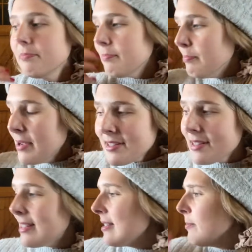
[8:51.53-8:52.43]

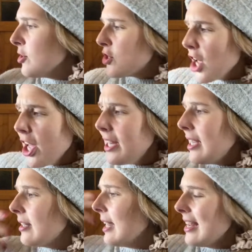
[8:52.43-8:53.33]
mysticism and
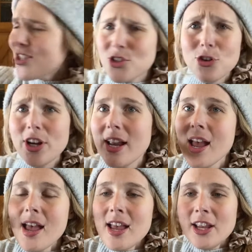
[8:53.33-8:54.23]
journey and history,
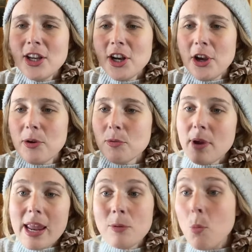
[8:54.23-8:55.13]
you know,
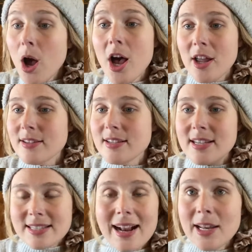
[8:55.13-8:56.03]
in words is
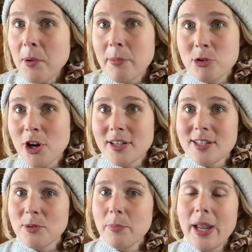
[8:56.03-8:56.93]
exactly what I'm trying to
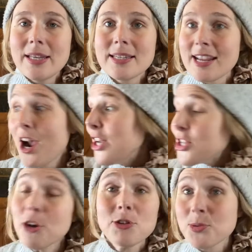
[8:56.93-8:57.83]
do with painting. I
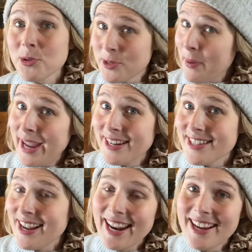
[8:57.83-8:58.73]
don't just want to
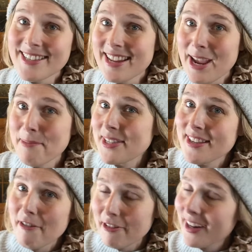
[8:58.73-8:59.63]
paint a landscape, a
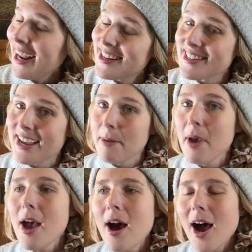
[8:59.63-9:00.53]
Suffolk landscape.
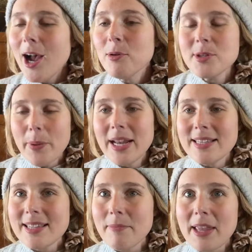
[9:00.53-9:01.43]
I want to paint
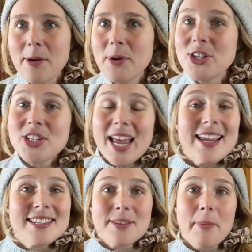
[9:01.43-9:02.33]
something which
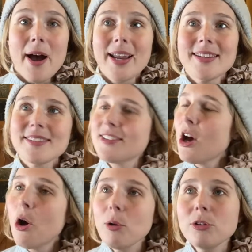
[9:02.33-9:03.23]
takes the mind to
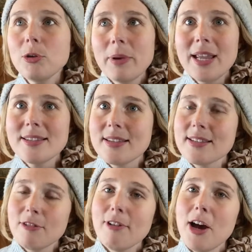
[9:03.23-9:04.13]
whole new places
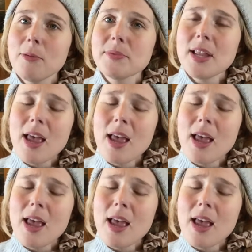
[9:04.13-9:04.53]
and realms.